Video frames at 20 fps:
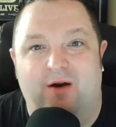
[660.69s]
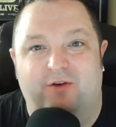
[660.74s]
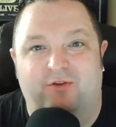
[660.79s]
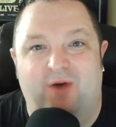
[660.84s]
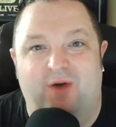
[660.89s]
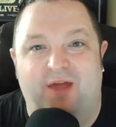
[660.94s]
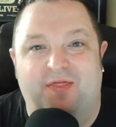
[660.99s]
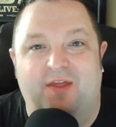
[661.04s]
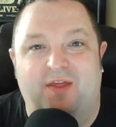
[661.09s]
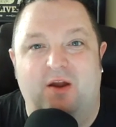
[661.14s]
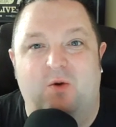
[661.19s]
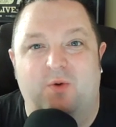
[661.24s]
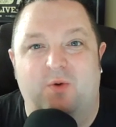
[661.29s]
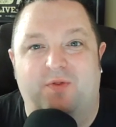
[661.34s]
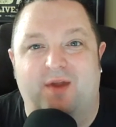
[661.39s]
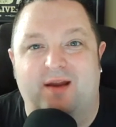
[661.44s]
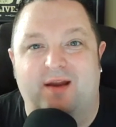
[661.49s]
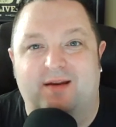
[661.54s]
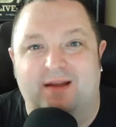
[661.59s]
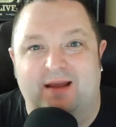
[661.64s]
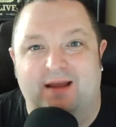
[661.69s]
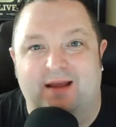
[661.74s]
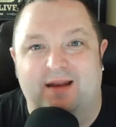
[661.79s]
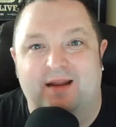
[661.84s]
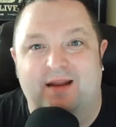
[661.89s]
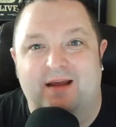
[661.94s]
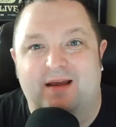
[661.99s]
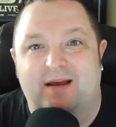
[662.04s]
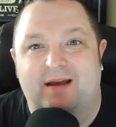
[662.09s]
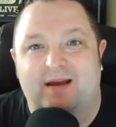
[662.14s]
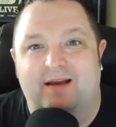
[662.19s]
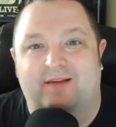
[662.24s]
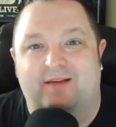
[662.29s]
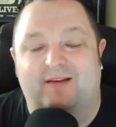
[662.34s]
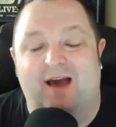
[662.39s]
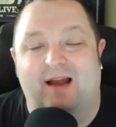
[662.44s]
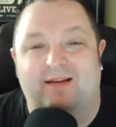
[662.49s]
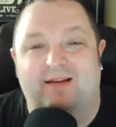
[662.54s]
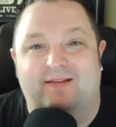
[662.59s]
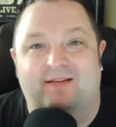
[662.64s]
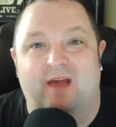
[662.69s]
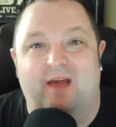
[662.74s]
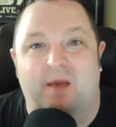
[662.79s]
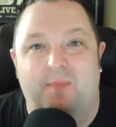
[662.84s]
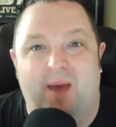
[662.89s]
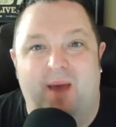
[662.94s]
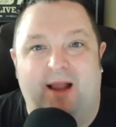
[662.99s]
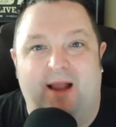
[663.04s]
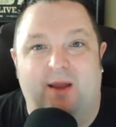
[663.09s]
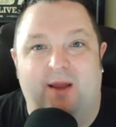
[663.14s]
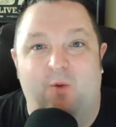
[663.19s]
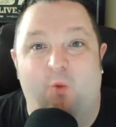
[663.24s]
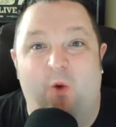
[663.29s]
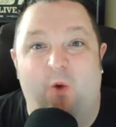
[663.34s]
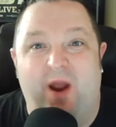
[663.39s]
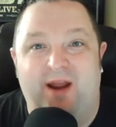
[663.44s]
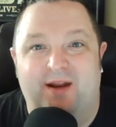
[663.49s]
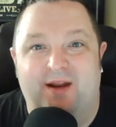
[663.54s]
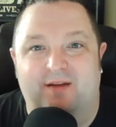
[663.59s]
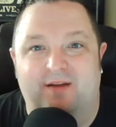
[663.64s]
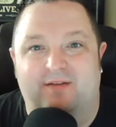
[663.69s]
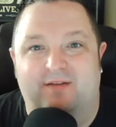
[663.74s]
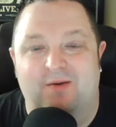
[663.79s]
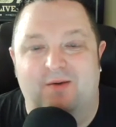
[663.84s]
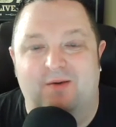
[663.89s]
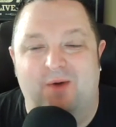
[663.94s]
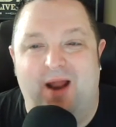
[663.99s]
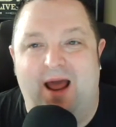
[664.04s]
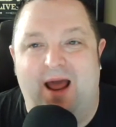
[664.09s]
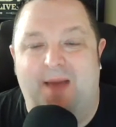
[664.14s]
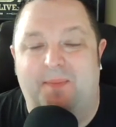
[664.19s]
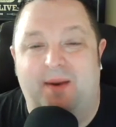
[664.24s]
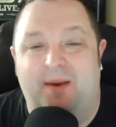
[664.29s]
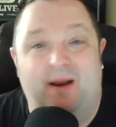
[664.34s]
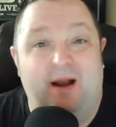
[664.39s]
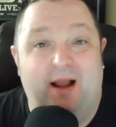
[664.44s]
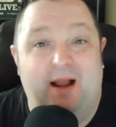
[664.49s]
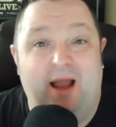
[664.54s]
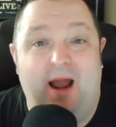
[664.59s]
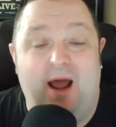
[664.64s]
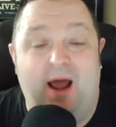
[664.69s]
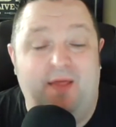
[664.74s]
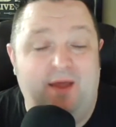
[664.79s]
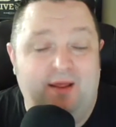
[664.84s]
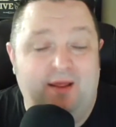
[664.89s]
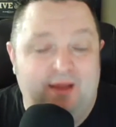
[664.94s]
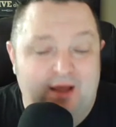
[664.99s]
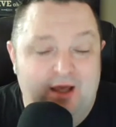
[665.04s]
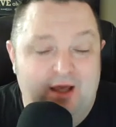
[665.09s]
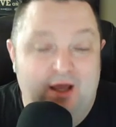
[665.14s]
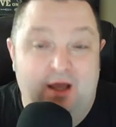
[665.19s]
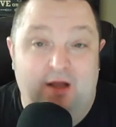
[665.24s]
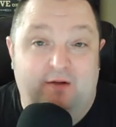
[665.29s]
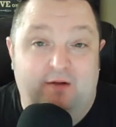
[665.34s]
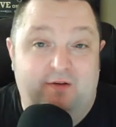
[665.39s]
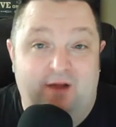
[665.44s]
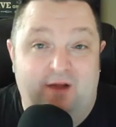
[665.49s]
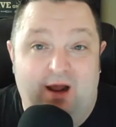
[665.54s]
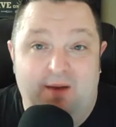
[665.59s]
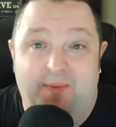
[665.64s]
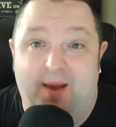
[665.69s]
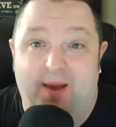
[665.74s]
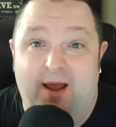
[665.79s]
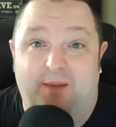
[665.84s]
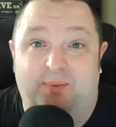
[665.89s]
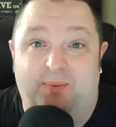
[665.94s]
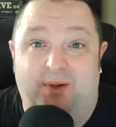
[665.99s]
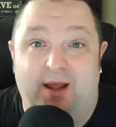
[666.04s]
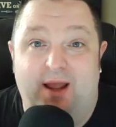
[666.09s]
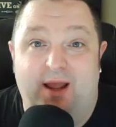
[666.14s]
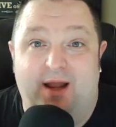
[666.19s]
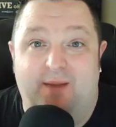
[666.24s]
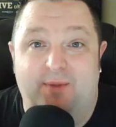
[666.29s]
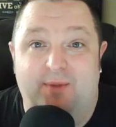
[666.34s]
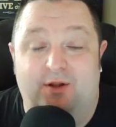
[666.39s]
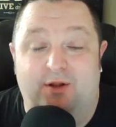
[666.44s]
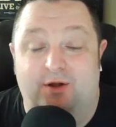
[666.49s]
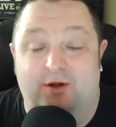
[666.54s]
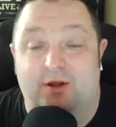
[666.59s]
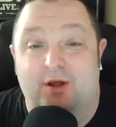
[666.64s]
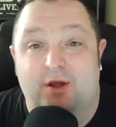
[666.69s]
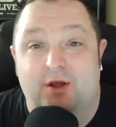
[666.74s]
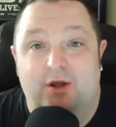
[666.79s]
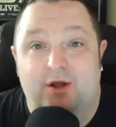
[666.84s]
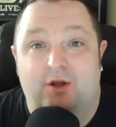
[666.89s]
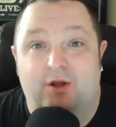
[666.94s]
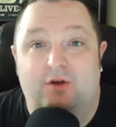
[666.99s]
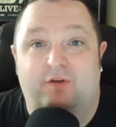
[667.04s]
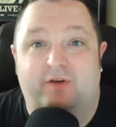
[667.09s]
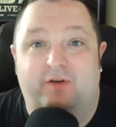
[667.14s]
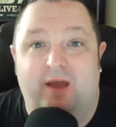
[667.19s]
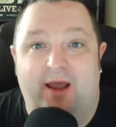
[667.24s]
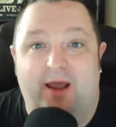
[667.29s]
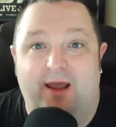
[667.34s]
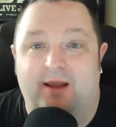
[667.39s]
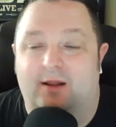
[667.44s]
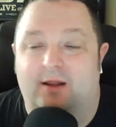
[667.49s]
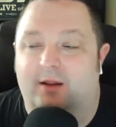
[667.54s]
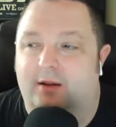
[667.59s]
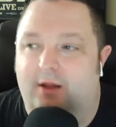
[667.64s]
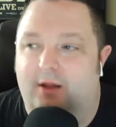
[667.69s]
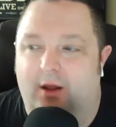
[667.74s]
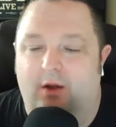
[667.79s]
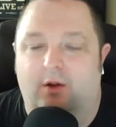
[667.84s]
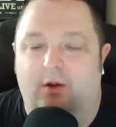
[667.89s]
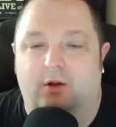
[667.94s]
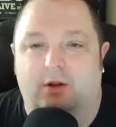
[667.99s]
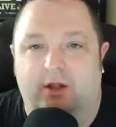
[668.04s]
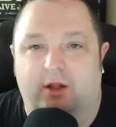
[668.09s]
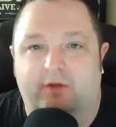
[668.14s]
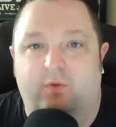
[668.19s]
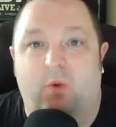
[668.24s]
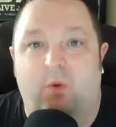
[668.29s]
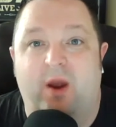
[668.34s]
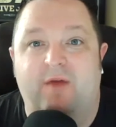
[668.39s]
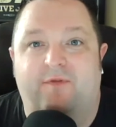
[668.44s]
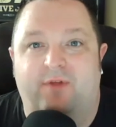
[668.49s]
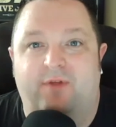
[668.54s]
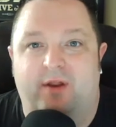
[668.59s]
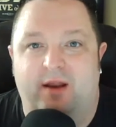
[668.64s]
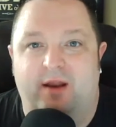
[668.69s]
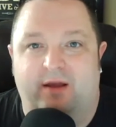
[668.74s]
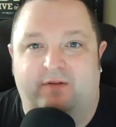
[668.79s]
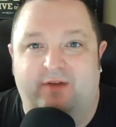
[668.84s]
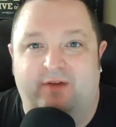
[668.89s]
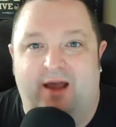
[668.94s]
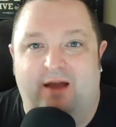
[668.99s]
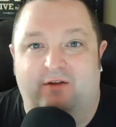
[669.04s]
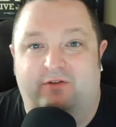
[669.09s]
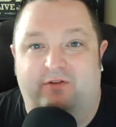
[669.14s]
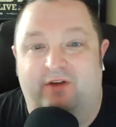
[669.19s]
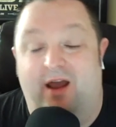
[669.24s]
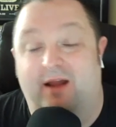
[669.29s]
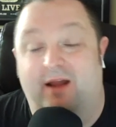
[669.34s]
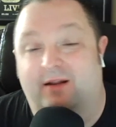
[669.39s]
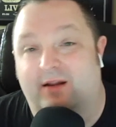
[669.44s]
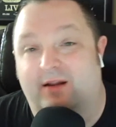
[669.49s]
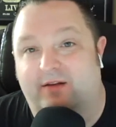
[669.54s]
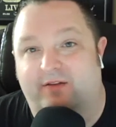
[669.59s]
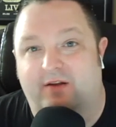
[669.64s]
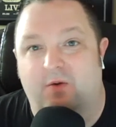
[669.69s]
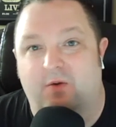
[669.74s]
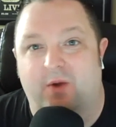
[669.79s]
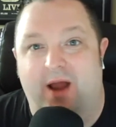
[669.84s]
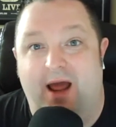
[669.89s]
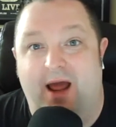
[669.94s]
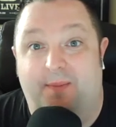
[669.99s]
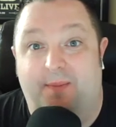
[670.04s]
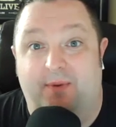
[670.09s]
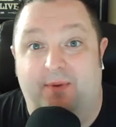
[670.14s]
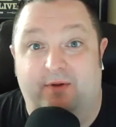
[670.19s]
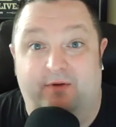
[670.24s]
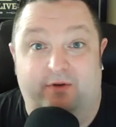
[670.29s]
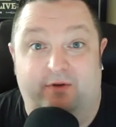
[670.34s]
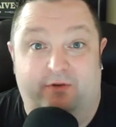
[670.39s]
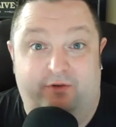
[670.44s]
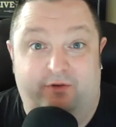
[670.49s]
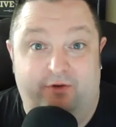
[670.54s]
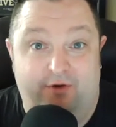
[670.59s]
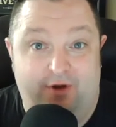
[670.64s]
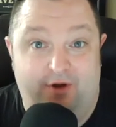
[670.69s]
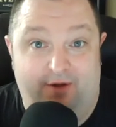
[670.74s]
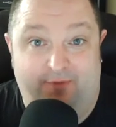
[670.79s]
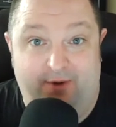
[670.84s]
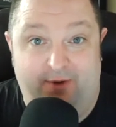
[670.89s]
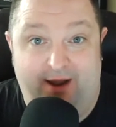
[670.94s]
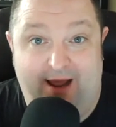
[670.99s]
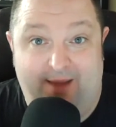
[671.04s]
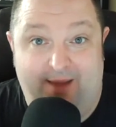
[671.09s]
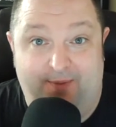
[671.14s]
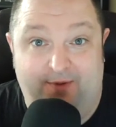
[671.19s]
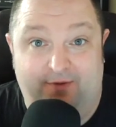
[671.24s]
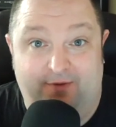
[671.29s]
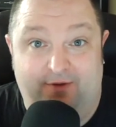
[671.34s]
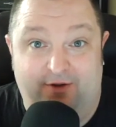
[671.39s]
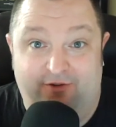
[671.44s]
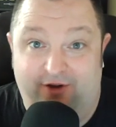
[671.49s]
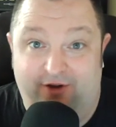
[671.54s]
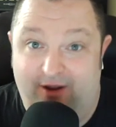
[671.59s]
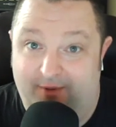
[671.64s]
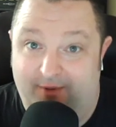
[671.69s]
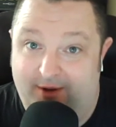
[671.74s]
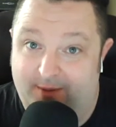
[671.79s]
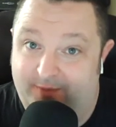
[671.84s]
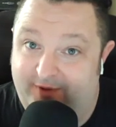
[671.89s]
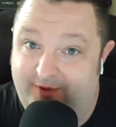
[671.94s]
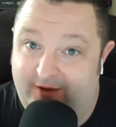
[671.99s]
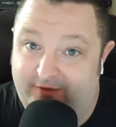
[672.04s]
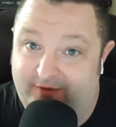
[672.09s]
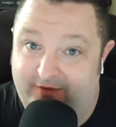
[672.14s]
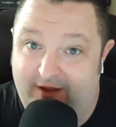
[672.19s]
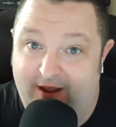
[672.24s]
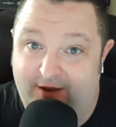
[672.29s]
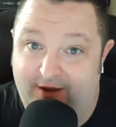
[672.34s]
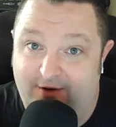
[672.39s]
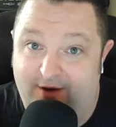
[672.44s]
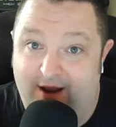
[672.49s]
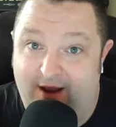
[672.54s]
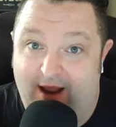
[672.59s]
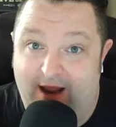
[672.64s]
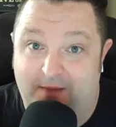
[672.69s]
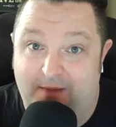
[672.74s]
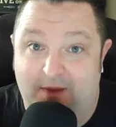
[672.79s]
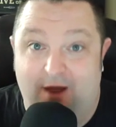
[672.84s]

So I think what they did is kind of set back and waited to see what happened. And it's not a bad plan. I mean, look, you say, hey, let's wait for the next title shot and let's see what happens. And sure enough, what happens? The champ comes out saying your name.